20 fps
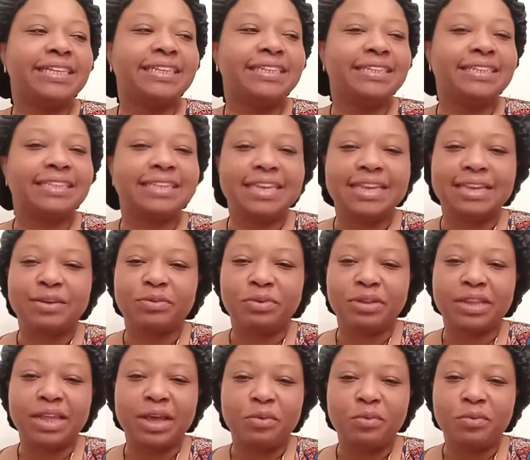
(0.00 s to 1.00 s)
shit,
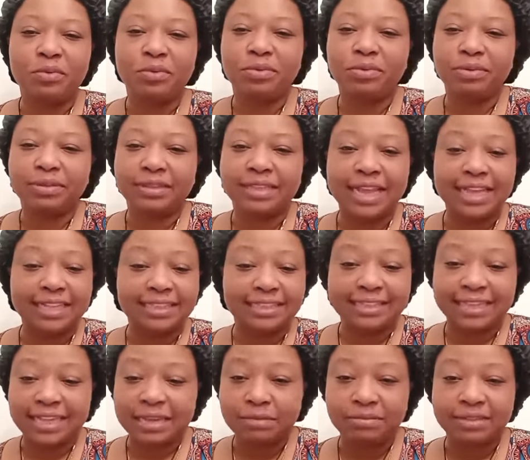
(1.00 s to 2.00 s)
when I, that
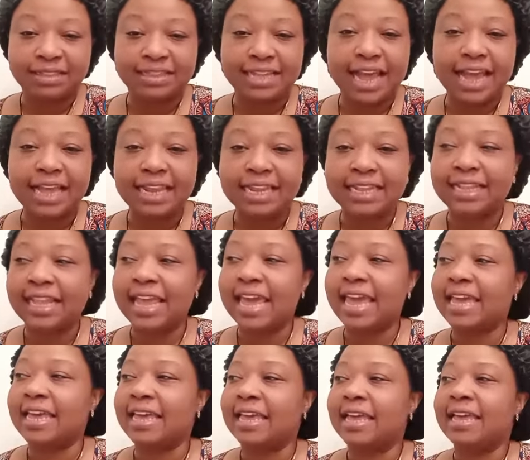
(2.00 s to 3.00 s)
same
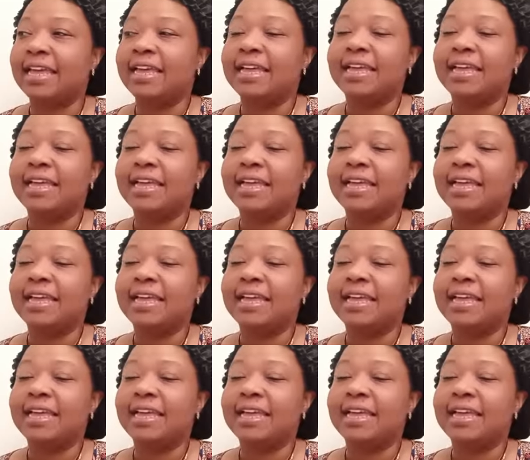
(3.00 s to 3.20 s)
Saturday,